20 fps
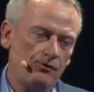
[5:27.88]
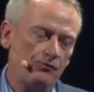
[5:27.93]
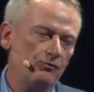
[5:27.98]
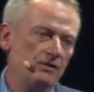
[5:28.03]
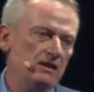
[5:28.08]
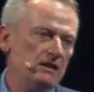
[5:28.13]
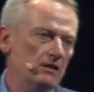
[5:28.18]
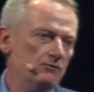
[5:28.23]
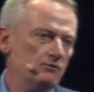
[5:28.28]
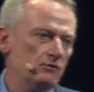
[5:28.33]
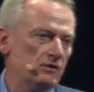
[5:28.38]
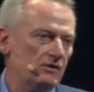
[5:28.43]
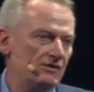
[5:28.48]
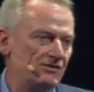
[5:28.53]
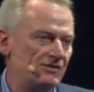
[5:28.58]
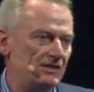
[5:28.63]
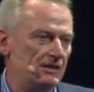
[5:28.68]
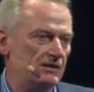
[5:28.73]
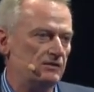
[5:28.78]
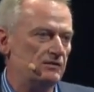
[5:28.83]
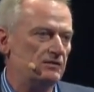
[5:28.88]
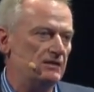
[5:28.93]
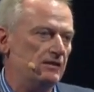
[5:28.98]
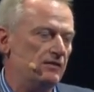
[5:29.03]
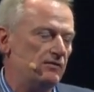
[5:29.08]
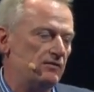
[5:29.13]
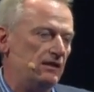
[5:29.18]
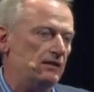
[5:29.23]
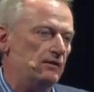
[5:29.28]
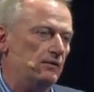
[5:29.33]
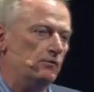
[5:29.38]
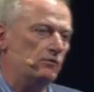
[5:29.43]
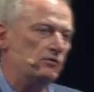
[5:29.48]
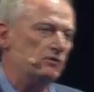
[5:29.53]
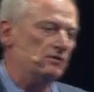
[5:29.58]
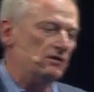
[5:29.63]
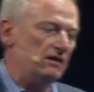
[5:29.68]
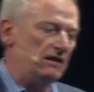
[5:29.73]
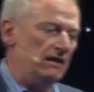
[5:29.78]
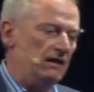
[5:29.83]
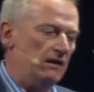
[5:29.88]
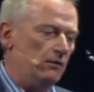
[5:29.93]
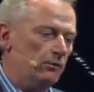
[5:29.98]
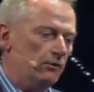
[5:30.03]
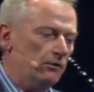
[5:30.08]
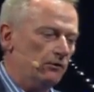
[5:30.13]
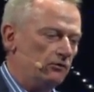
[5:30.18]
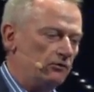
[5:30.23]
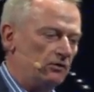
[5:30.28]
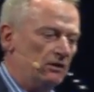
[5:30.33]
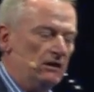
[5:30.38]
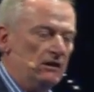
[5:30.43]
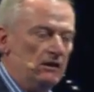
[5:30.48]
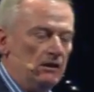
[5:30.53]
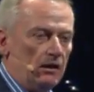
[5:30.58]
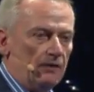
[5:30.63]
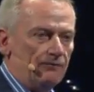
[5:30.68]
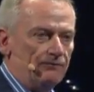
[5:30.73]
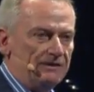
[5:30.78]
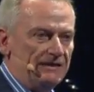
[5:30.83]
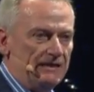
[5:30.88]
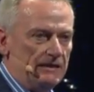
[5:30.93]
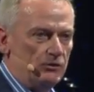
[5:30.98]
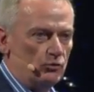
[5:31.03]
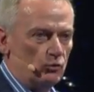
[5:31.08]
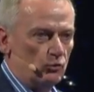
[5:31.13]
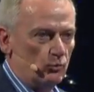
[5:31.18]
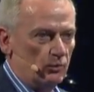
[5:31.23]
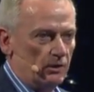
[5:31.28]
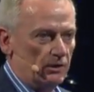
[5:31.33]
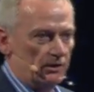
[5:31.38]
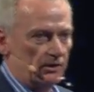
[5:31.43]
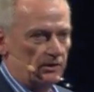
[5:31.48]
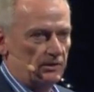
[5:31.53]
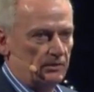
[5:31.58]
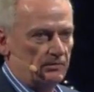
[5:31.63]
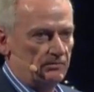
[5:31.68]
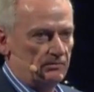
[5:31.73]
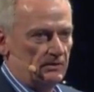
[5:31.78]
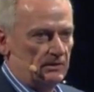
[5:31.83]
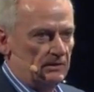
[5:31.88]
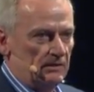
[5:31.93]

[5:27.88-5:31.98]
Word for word: 360,000 hours of legal work.